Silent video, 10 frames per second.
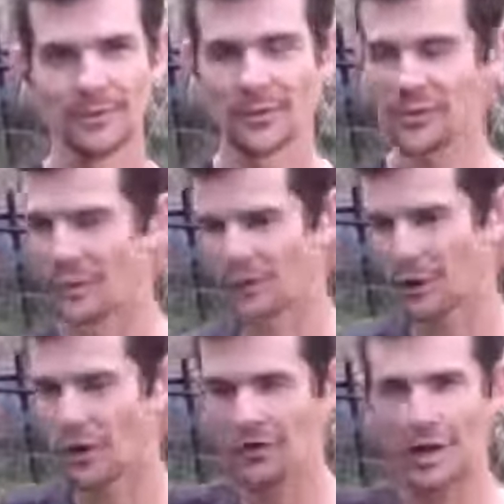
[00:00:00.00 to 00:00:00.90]
Just I'm
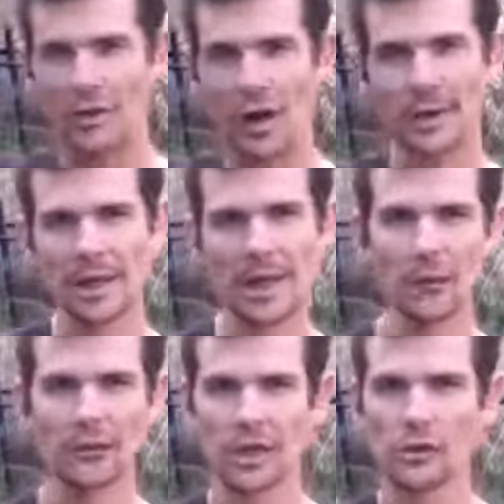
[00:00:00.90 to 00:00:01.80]
constantly climbing
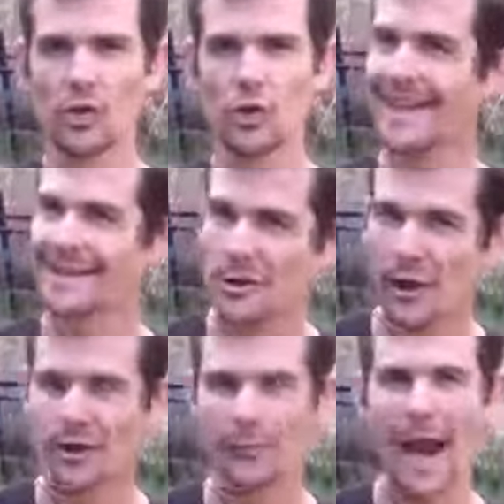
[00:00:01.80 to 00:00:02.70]
levels, getting new insights,